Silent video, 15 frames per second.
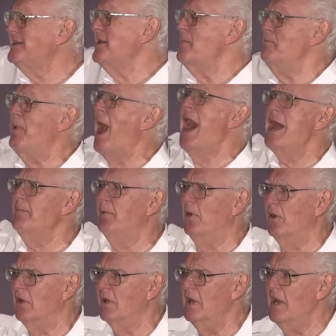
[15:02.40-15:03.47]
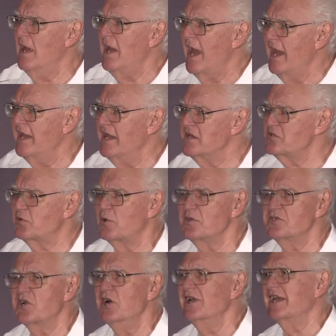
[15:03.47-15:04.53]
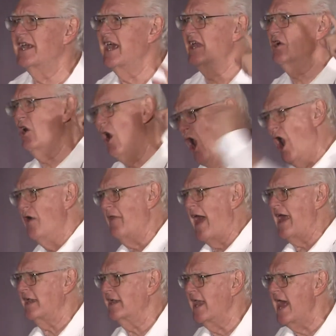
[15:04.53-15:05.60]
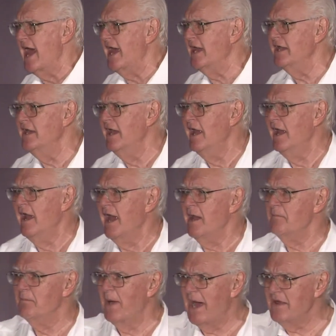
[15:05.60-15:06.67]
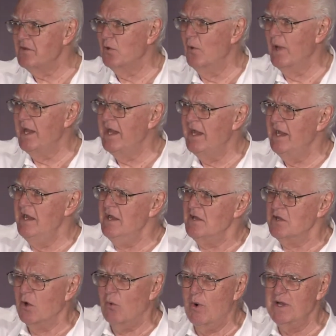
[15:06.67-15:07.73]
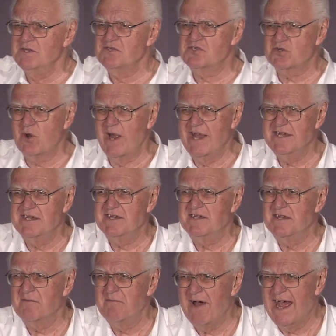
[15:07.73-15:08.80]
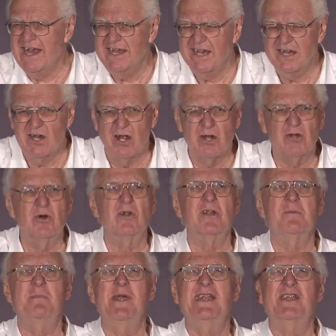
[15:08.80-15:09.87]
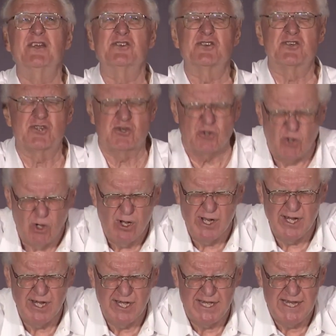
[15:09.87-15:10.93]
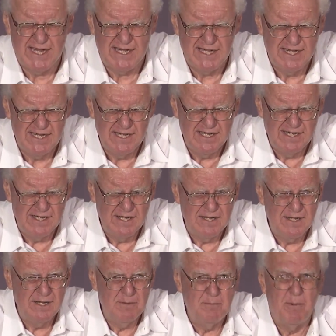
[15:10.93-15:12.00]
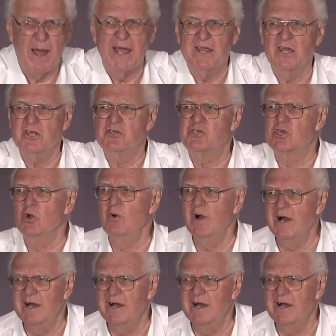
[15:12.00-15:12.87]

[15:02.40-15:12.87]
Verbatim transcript: the Bible. And Israel's going to get all that land. And by the way, the ones trying to divide it are going to be destroyed by Yeshua